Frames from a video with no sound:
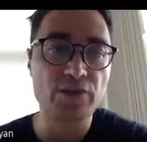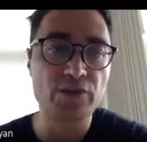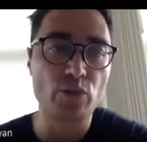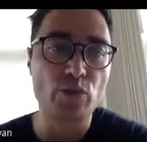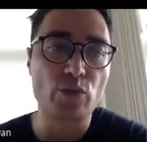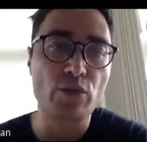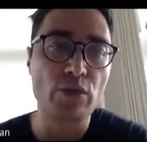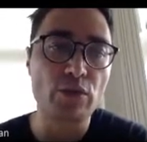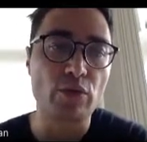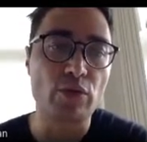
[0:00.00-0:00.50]

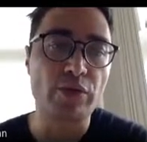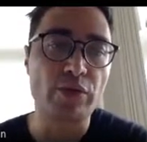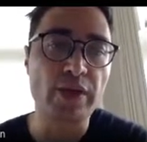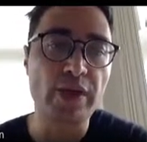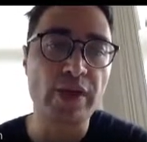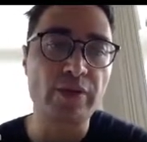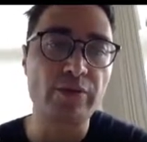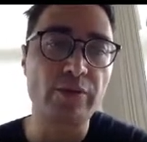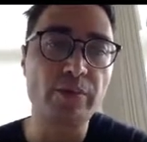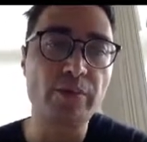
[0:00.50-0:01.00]
Google, or
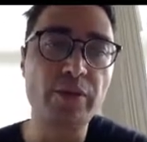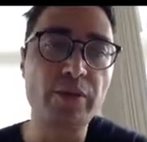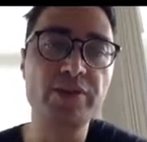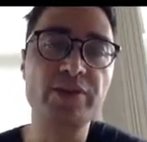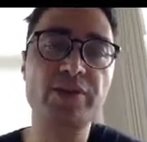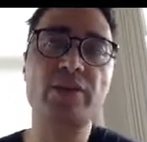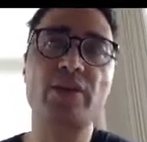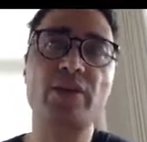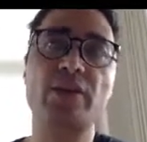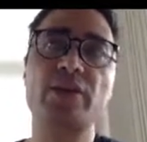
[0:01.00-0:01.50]
Angry Birds,
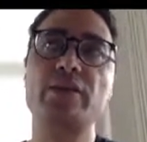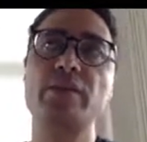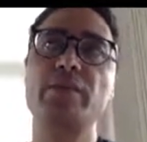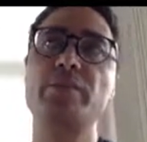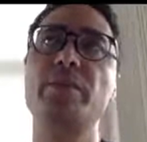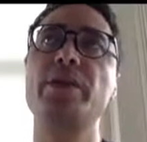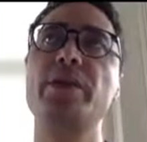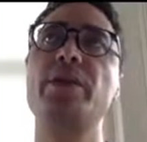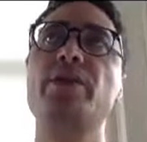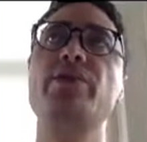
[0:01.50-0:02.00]
started
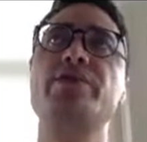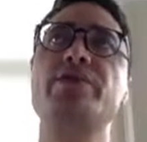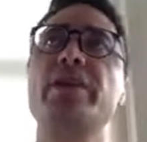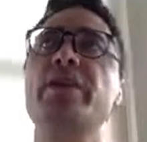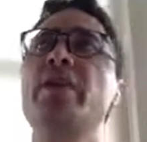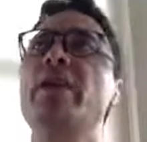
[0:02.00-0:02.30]
because they